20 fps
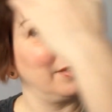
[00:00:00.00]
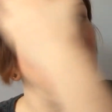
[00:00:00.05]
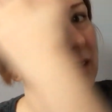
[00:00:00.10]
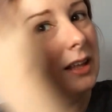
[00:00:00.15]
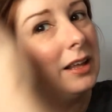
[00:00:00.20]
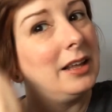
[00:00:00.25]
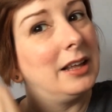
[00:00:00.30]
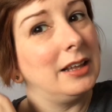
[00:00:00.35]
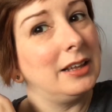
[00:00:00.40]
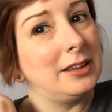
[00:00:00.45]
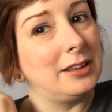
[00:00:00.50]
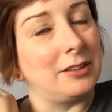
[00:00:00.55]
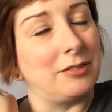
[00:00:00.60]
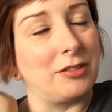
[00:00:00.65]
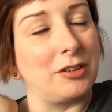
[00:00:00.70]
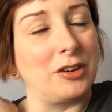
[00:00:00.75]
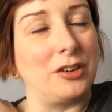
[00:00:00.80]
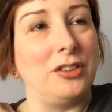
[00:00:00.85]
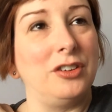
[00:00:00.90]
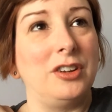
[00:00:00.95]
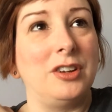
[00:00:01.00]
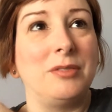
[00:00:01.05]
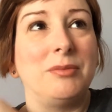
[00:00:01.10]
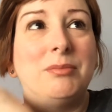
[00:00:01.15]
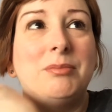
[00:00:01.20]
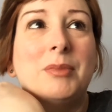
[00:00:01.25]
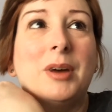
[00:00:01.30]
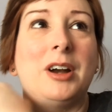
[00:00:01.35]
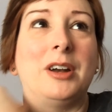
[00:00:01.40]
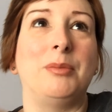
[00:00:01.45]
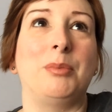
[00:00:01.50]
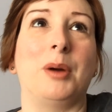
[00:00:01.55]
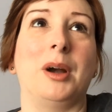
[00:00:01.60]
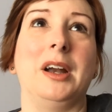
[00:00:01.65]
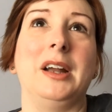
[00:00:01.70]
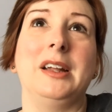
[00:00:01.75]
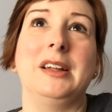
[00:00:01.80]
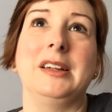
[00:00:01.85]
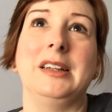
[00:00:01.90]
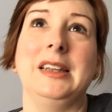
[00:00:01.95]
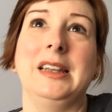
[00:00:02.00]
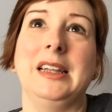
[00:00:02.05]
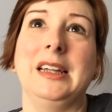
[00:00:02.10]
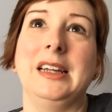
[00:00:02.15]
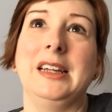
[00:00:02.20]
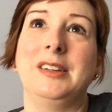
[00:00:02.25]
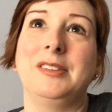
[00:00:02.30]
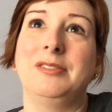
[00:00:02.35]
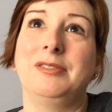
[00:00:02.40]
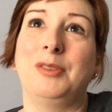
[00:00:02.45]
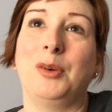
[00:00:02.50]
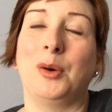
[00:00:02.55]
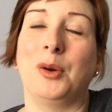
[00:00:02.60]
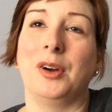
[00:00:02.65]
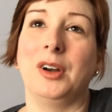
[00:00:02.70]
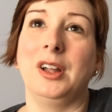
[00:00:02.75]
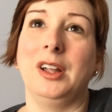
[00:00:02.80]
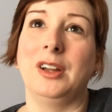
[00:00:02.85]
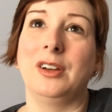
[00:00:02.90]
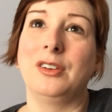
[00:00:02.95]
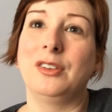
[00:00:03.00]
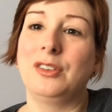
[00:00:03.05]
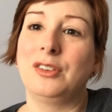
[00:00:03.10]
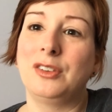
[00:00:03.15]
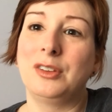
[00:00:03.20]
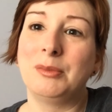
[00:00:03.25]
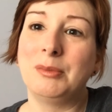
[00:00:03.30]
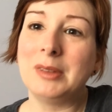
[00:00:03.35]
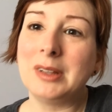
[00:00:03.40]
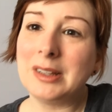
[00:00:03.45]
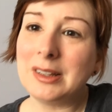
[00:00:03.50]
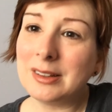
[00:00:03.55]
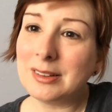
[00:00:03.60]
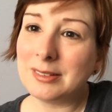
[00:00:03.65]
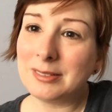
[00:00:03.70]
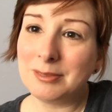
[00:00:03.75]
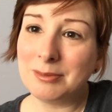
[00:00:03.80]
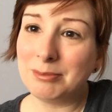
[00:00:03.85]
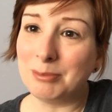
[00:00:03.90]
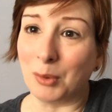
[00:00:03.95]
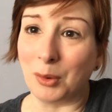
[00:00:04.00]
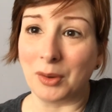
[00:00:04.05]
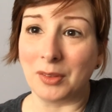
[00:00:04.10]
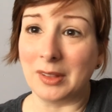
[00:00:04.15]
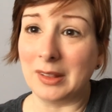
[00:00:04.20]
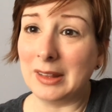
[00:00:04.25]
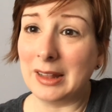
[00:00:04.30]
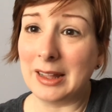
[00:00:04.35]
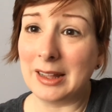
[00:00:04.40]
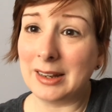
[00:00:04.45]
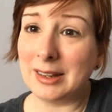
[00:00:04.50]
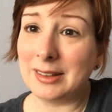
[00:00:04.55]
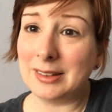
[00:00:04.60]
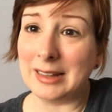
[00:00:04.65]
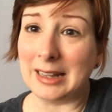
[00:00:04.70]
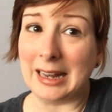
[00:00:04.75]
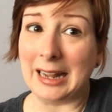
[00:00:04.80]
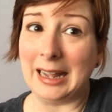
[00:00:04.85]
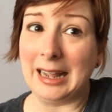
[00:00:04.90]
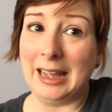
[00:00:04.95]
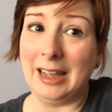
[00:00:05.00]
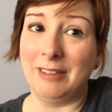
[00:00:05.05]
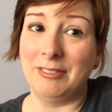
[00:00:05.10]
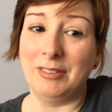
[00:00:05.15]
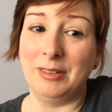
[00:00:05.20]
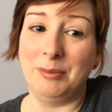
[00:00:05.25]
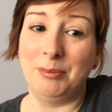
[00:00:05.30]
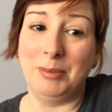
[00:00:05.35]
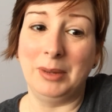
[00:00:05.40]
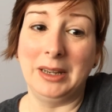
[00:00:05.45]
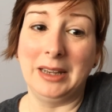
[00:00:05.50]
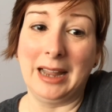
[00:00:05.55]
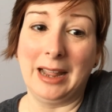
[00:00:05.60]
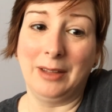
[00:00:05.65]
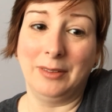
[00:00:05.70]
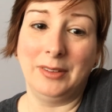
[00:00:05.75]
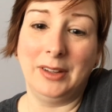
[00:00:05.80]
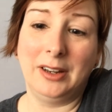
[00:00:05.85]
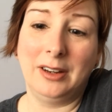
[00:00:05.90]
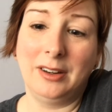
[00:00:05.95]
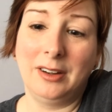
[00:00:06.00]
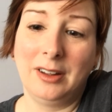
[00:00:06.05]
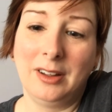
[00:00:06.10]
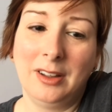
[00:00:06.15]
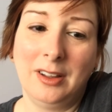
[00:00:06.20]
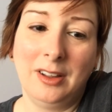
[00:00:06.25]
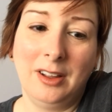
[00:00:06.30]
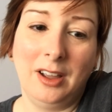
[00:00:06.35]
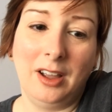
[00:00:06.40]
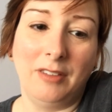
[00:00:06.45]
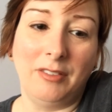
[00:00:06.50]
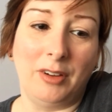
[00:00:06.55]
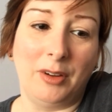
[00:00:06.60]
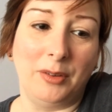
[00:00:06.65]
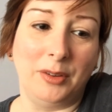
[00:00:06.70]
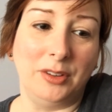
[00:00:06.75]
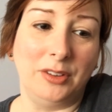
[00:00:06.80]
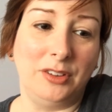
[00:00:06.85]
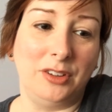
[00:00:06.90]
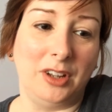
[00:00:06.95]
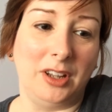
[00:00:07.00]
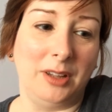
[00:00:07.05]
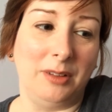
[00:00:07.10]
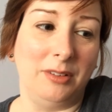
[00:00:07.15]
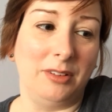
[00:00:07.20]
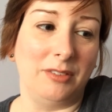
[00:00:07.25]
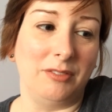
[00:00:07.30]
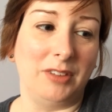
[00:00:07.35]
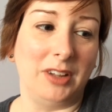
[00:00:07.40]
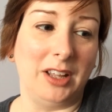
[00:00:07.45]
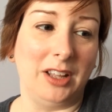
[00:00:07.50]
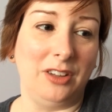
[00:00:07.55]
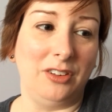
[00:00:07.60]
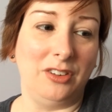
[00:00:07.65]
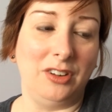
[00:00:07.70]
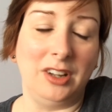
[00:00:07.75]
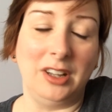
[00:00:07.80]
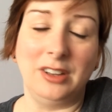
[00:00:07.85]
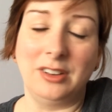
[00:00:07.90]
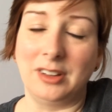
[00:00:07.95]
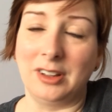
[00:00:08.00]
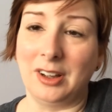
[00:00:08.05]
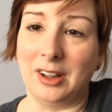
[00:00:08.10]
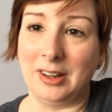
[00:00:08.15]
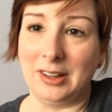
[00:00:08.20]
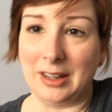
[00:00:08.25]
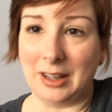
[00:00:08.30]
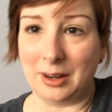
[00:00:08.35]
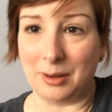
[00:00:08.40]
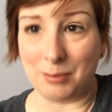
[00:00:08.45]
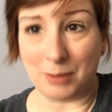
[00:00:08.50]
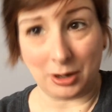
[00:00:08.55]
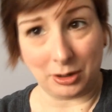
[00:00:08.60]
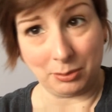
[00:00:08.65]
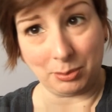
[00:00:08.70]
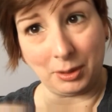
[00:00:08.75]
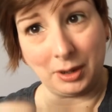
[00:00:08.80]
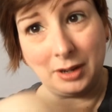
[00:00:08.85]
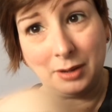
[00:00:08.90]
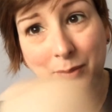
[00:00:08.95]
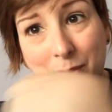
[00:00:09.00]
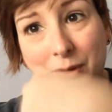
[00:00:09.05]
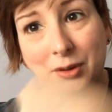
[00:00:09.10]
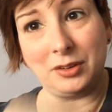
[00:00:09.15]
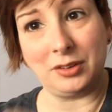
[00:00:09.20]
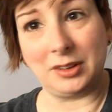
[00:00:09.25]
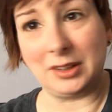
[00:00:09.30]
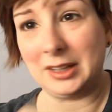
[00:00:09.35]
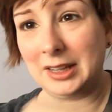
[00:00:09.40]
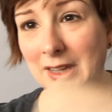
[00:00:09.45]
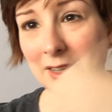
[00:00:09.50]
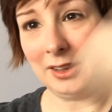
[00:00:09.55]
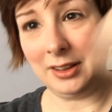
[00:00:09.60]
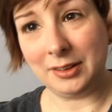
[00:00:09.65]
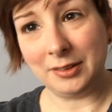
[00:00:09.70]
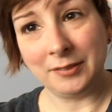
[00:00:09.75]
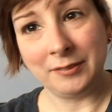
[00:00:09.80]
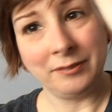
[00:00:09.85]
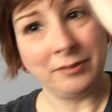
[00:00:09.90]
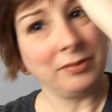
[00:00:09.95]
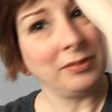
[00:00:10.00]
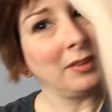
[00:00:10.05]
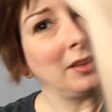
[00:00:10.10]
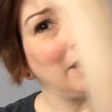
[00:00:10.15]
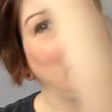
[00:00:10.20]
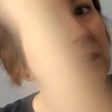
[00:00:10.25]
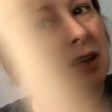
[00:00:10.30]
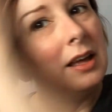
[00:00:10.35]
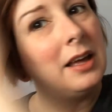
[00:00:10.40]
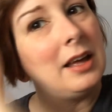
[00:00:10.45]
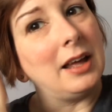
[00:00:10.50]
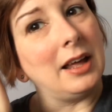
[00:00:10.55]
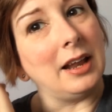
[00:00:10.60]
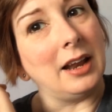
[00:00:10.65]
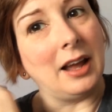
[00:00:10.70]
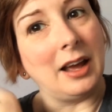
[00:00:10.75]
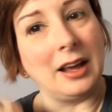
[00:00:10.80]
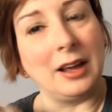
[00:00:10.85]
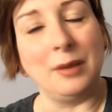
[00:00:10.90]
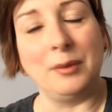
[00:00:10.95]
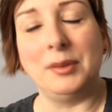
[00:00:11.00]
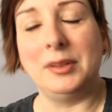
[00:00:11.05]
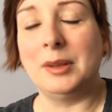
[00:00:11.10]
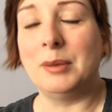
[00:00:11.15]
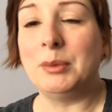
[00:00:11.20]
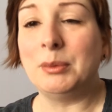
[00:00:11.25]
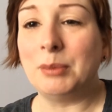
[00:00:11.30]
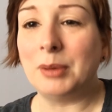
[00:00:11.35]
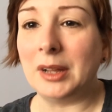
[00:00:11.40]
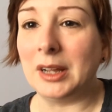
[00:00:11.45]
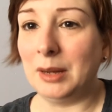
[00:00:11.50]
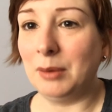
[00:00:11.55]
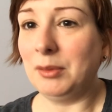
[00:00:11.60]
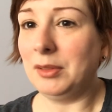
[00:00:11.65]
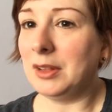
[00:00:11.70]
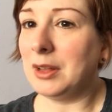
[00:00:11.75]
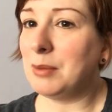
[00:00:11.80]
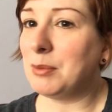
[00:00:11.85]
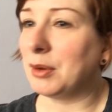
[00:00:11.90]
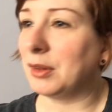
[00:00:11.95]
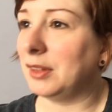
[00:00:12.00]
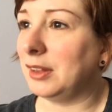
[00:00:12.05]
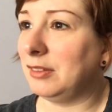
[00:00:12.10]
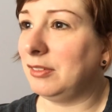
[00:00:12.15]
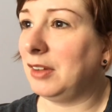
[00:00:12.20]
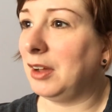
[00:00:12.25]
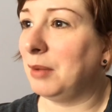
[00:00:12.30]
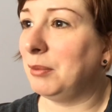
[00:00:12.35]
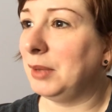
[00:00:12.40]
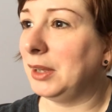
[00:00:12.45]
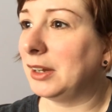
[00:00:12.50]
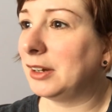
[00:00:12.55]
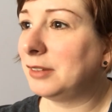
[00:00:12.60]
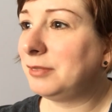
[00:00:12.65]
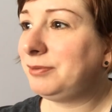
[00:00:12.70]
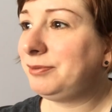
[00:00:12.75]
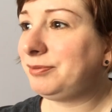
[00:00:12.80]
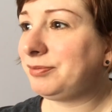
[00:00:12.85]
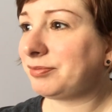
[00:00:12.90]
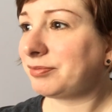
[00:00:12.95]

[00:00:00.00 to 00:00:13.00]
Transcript: It's the first March break in like four years or something. More than that, that I haven't been down there. I've always taken some vacation days and gone down on March break and watched the kids and hung out with them and played with them, or they've come here.